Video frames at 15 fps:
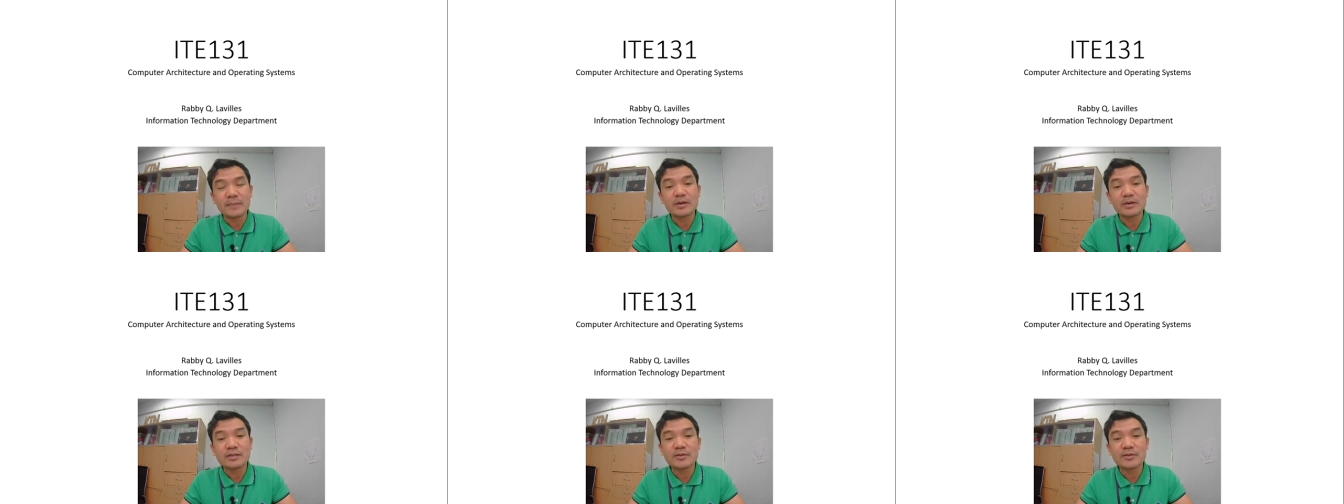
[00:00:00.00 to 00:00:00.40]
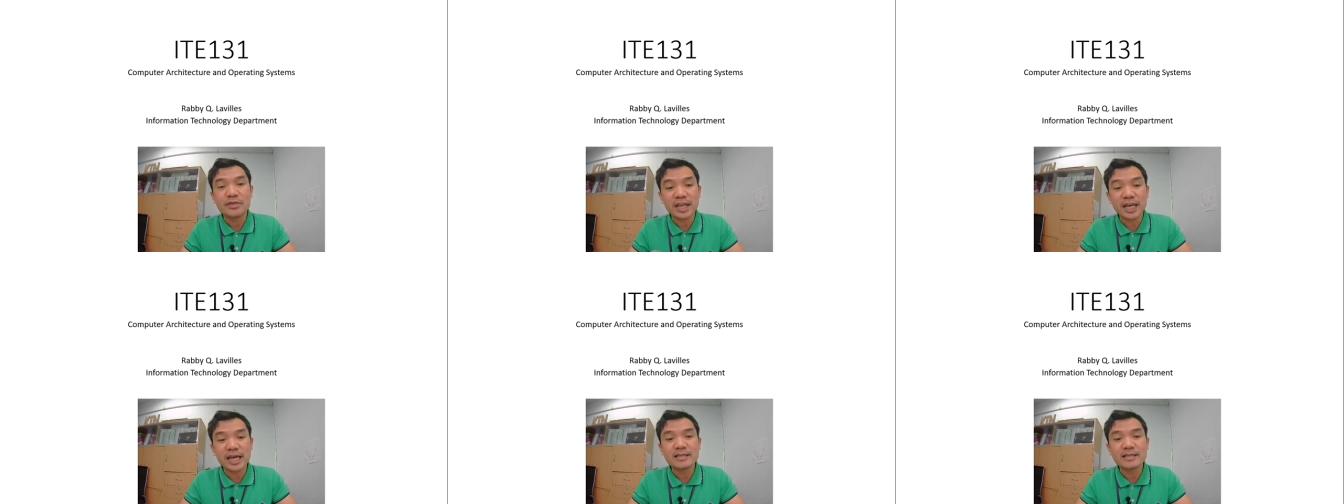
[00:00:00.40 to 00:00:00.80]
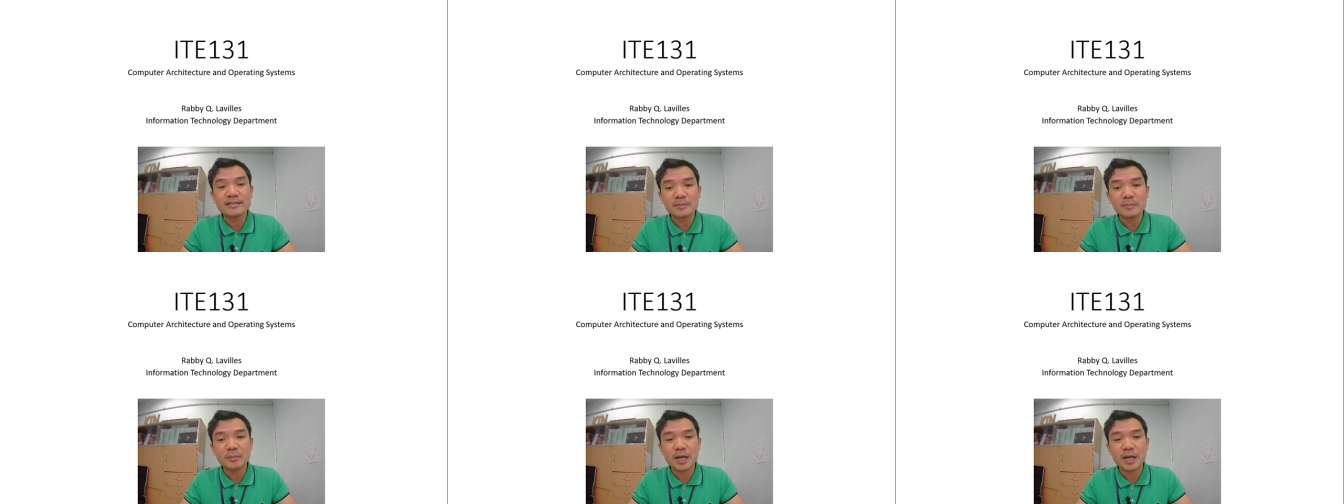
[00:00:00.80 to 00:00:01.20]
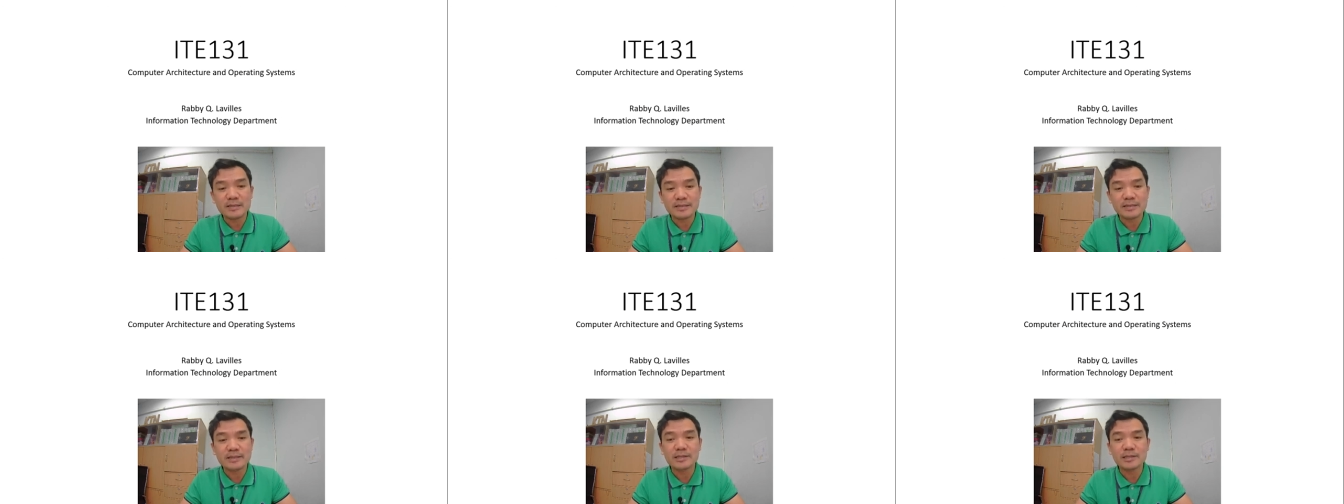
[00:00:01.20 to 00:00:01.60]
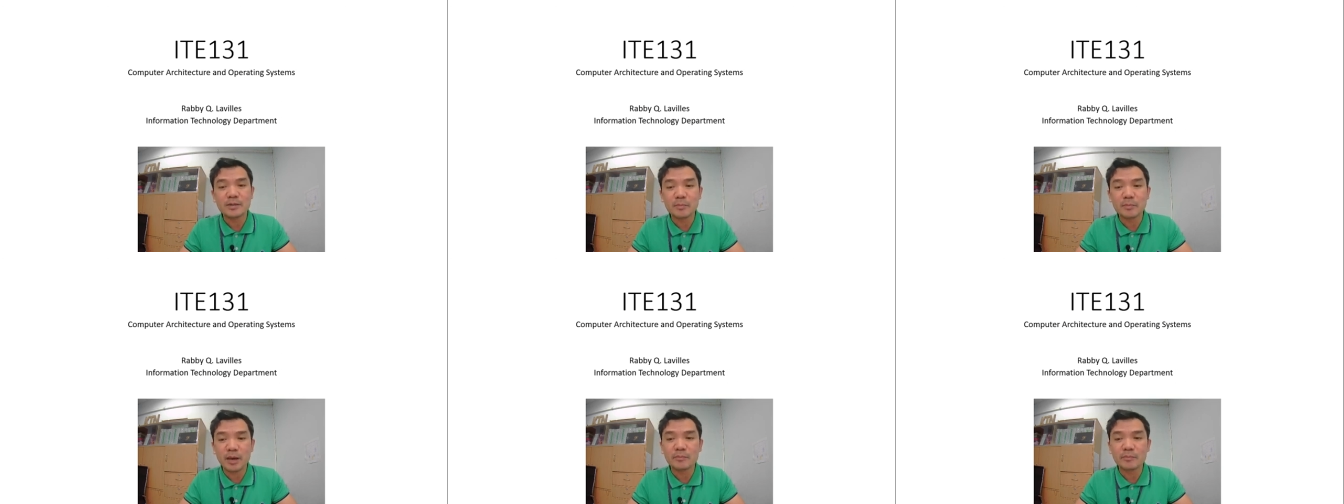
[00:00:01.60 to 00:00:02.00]
because threads and processes or
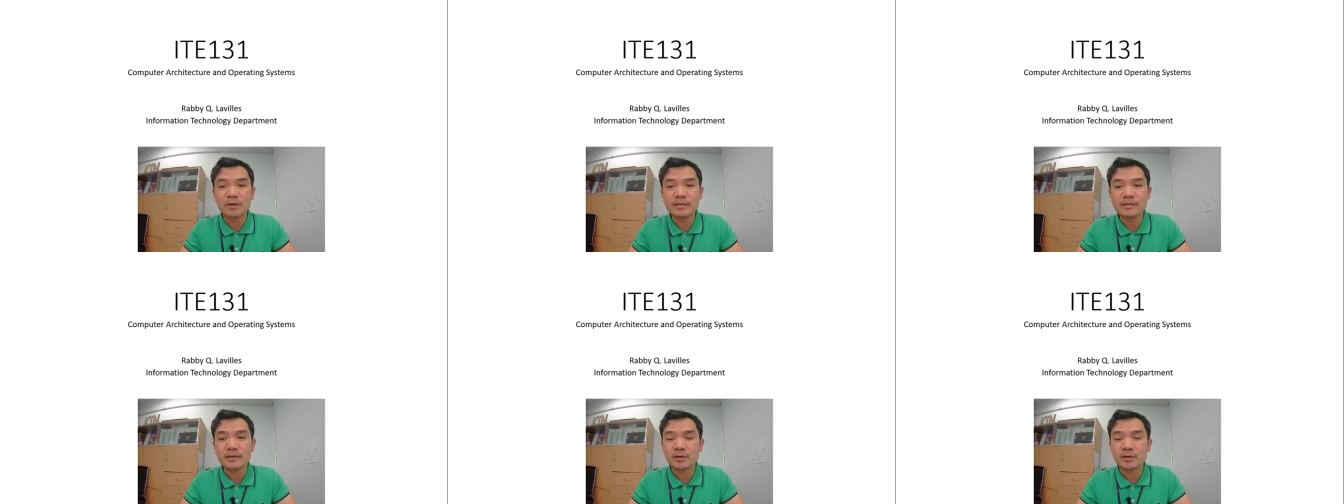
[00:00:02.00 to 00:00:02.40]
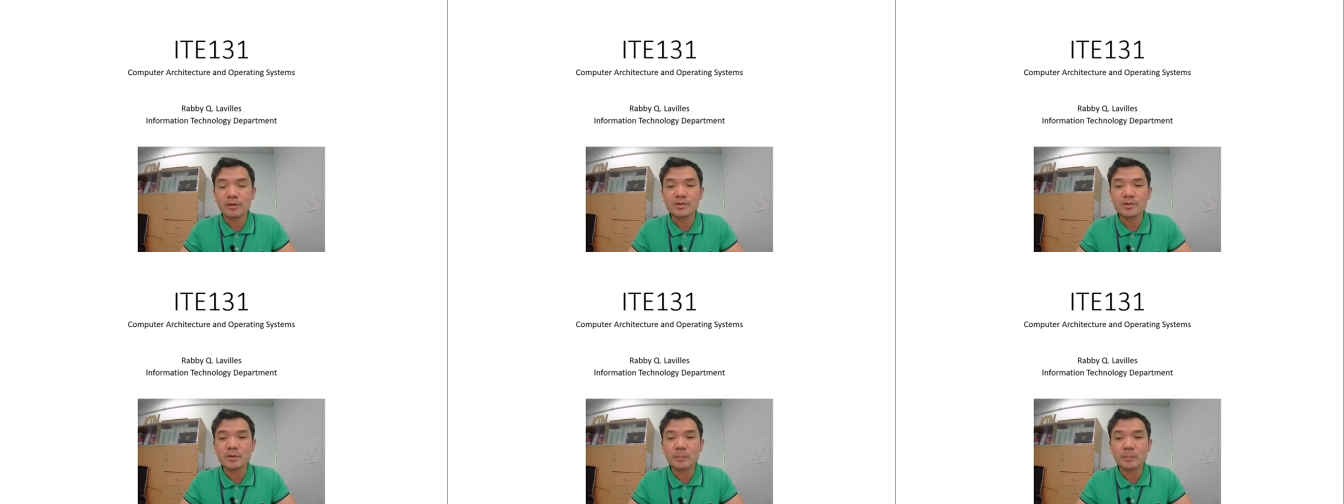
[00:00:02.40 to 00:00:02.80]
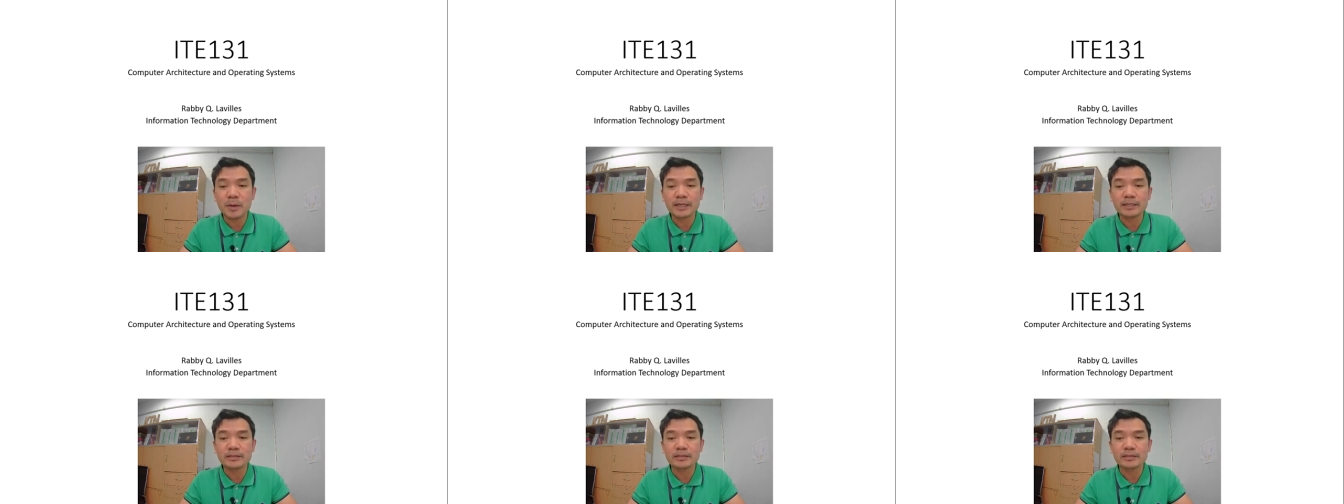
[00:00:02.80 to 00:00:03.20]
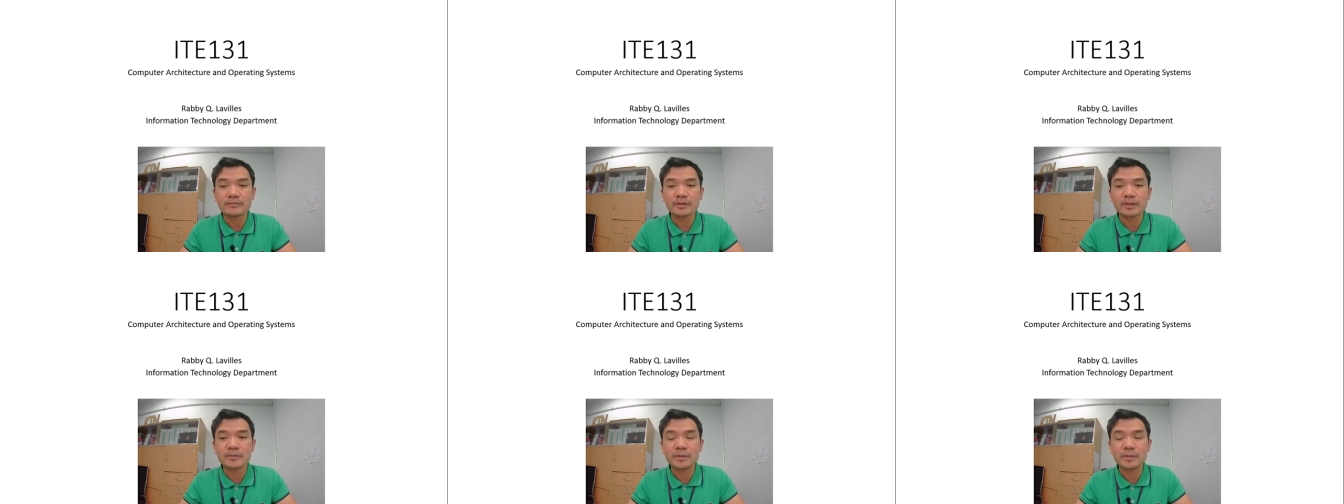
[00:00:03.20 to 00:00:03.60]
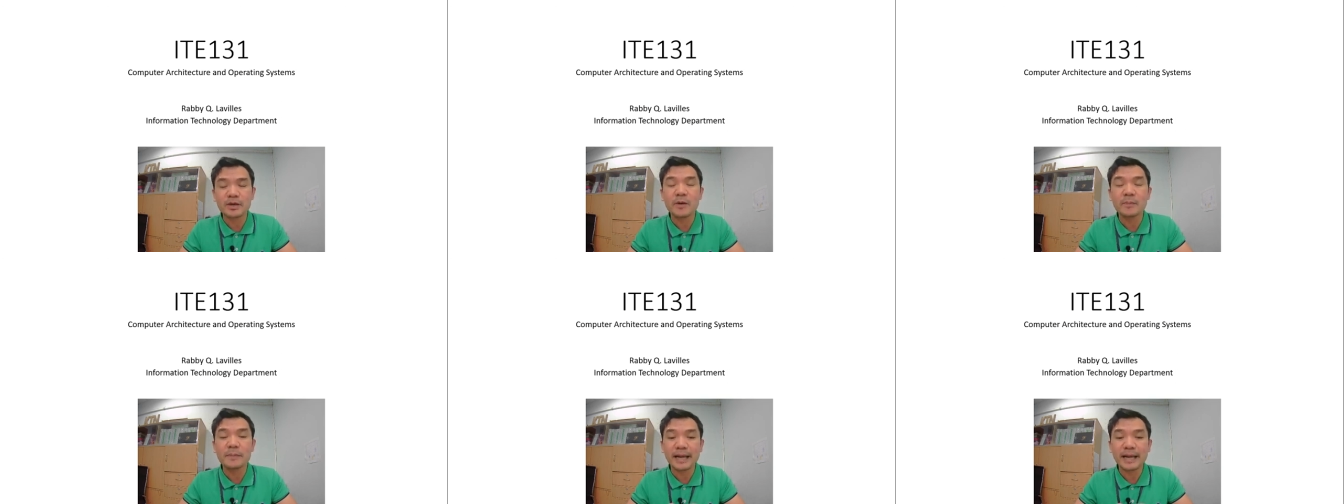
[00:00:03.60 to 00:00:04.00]
memories are also part of
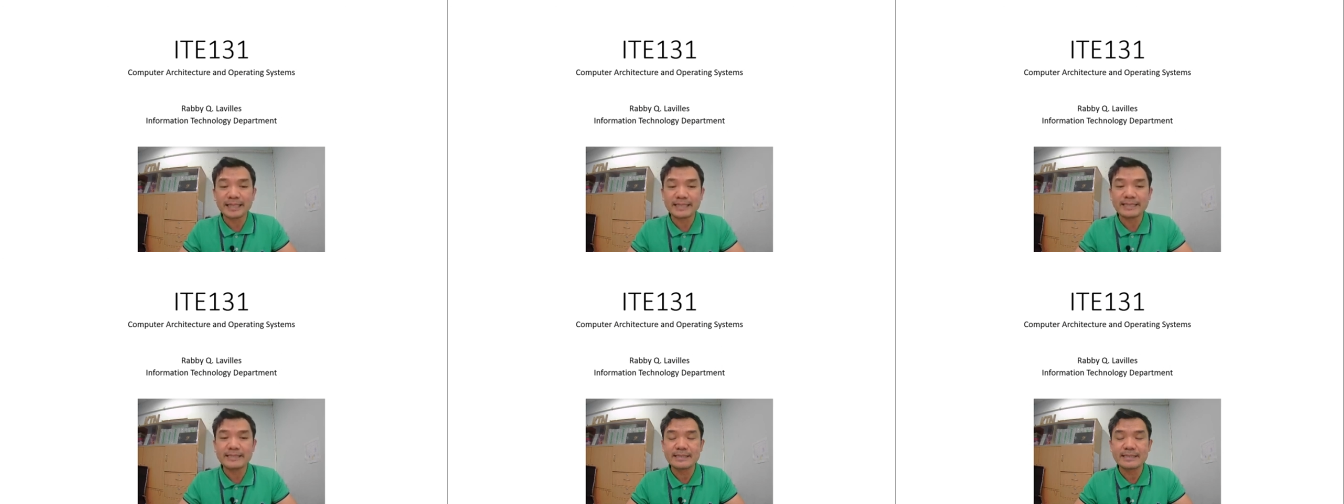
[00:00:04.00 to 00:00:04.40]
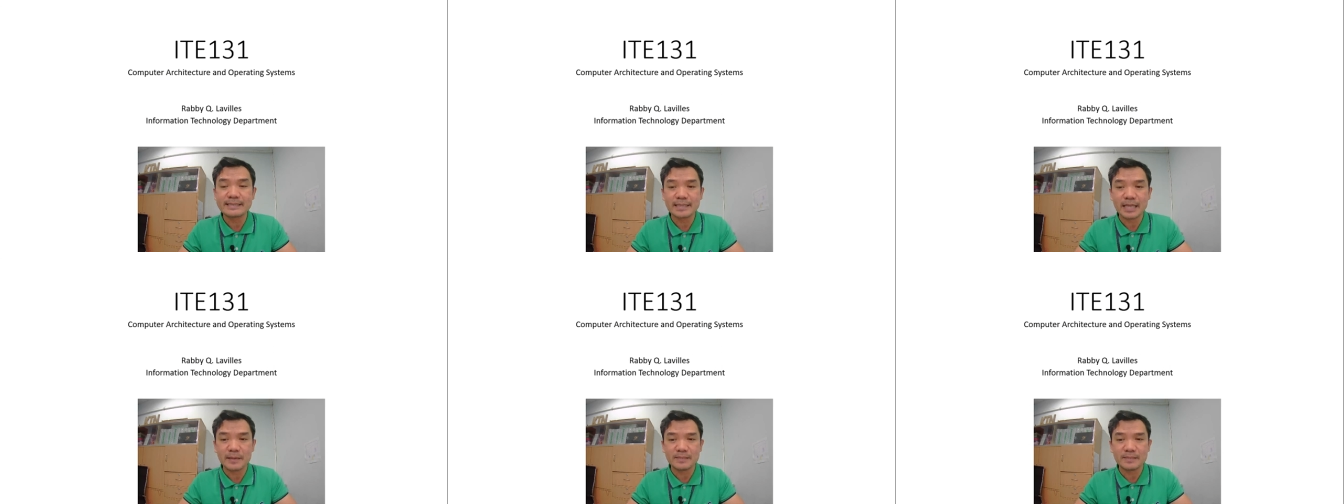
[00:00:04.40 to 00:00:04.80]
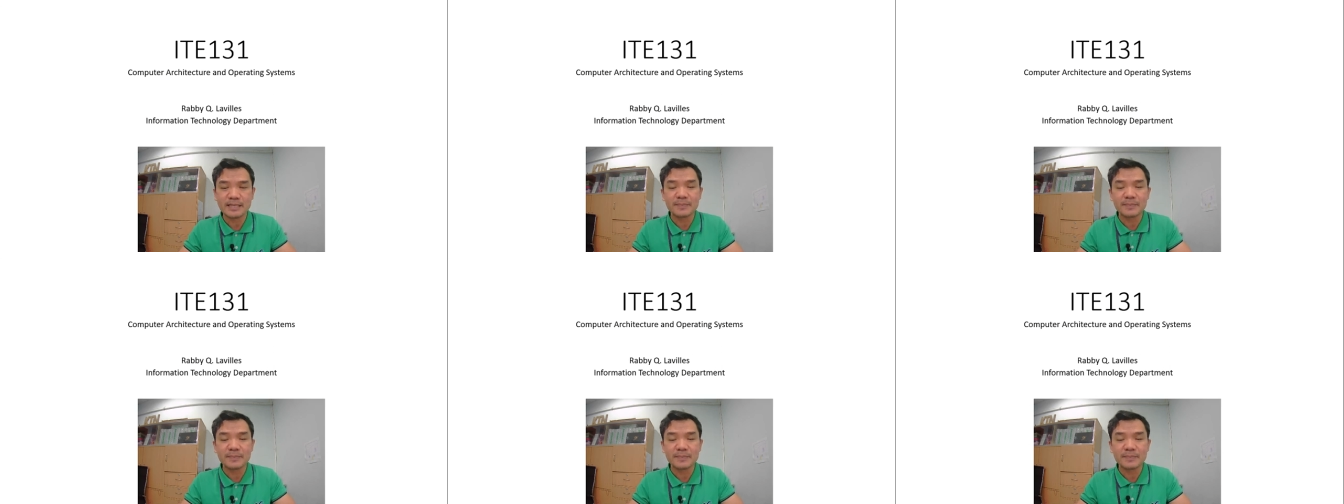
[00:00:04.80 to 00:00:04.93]
operating systems.